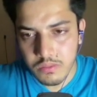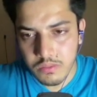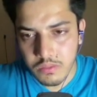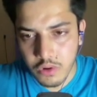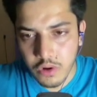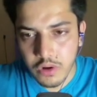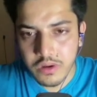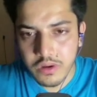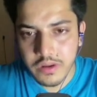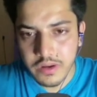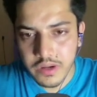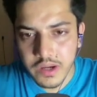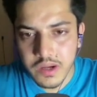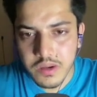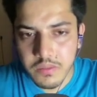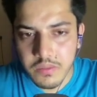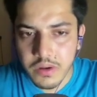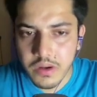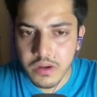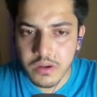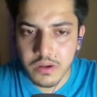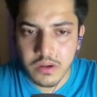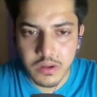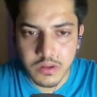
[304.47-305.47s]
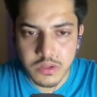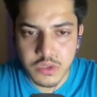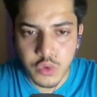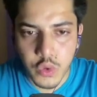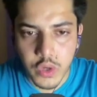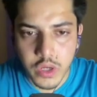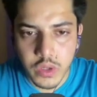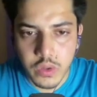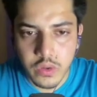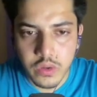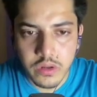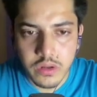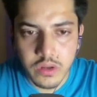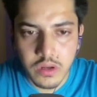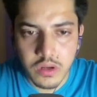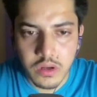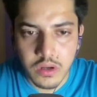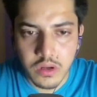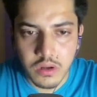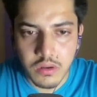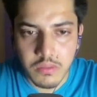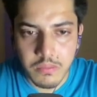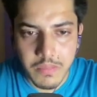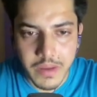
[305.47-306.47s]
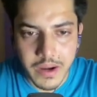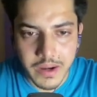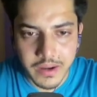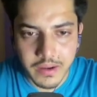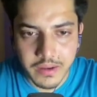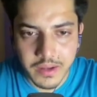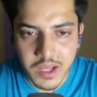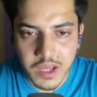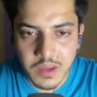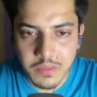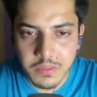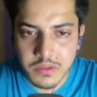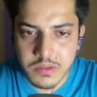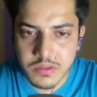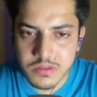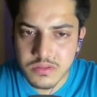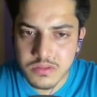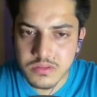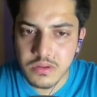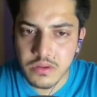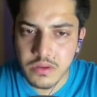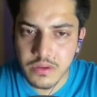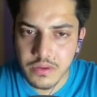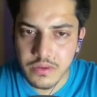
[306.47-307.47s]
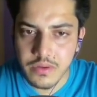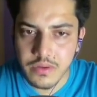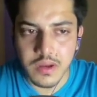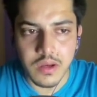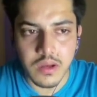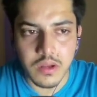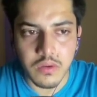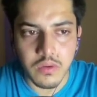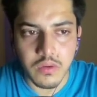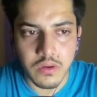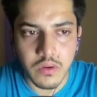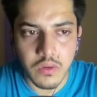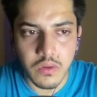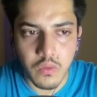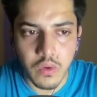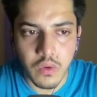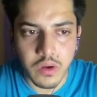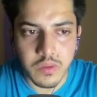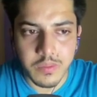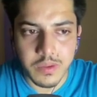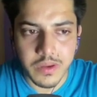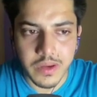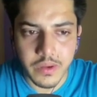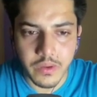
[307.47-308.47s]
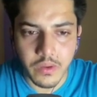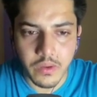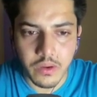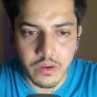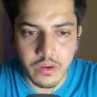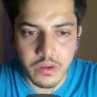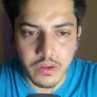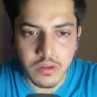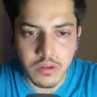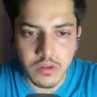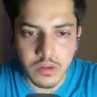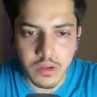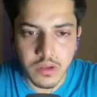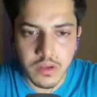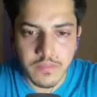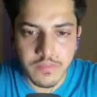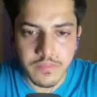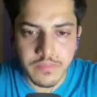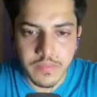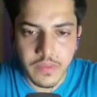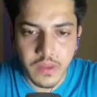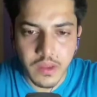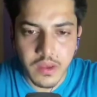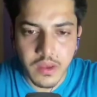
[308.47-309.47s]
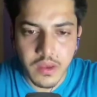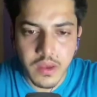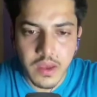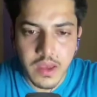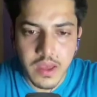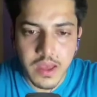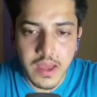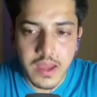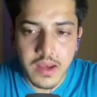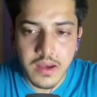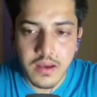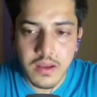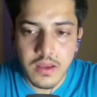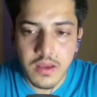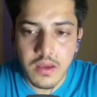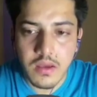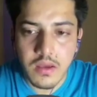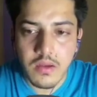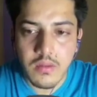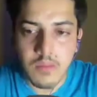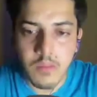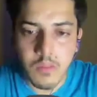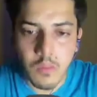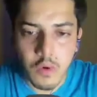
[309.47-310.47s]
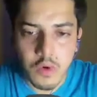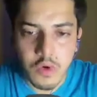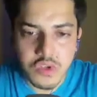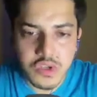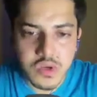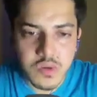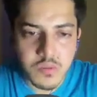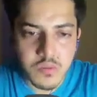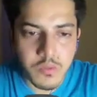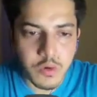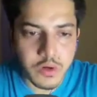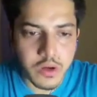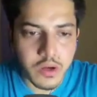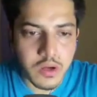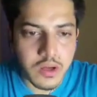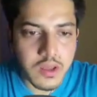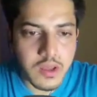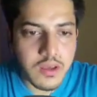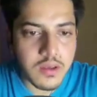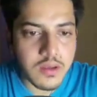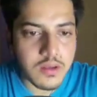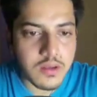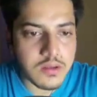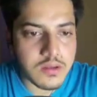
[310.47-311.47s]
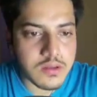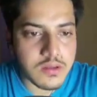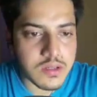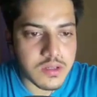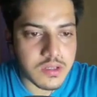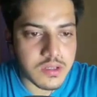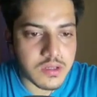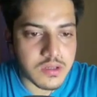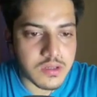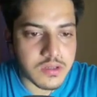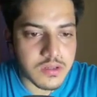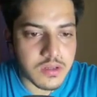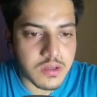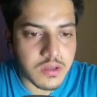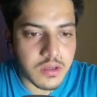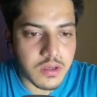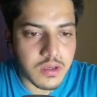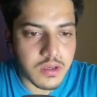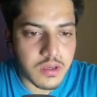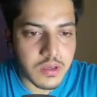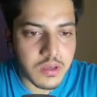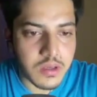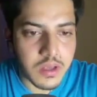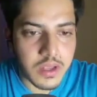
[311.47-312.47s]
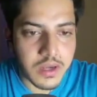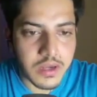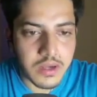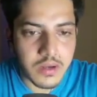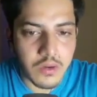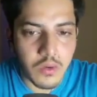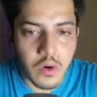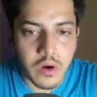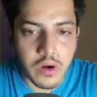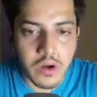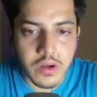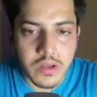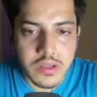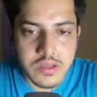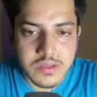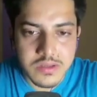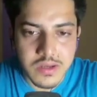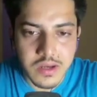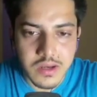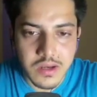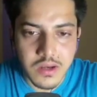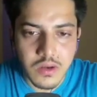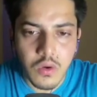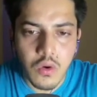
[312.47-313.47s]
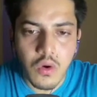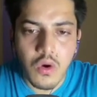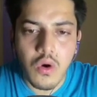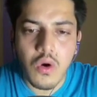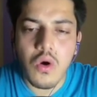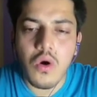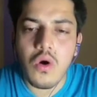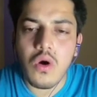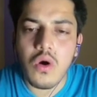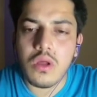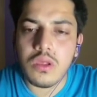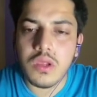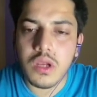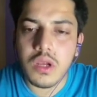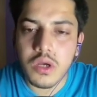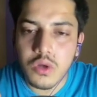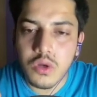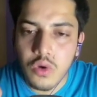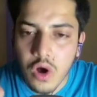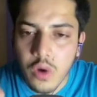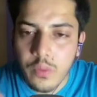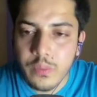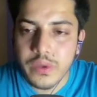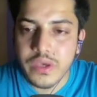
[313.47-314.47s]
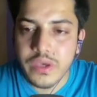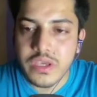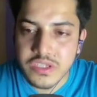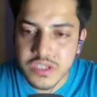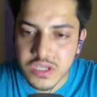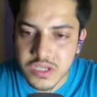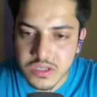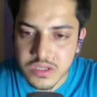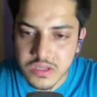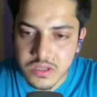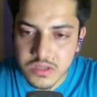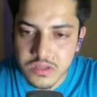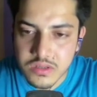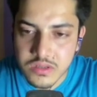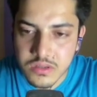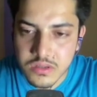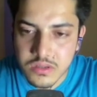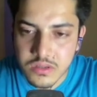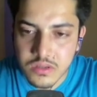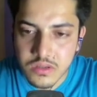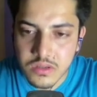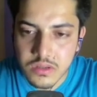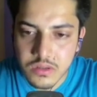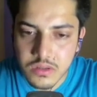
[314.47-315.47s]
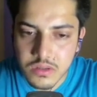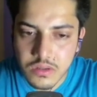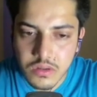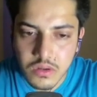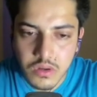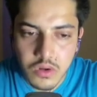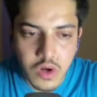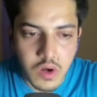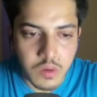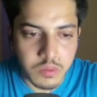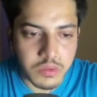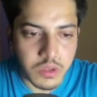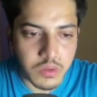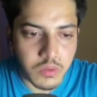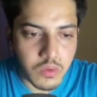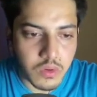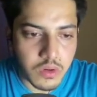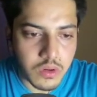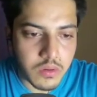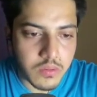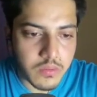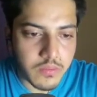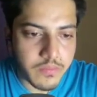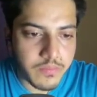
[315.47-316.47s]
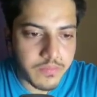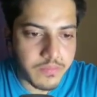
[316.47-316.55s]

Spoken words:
Not great, but it's going good. Market cap is really good. $1 billion. Okay. And most importantly, see this. It got listed in all the top exchanges of the world.